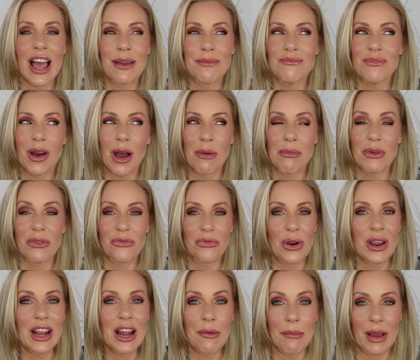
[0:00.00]
I'm, I'm
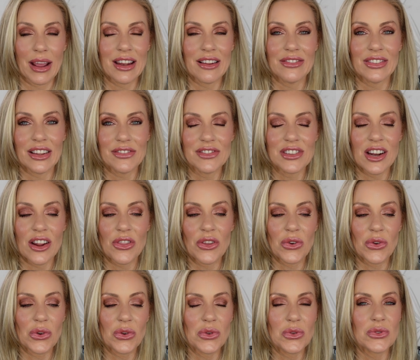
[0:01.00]
afraid I might have left it on the
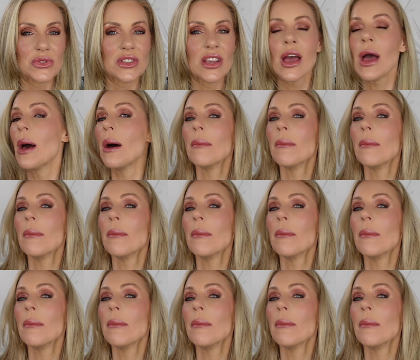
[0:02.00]
cruise,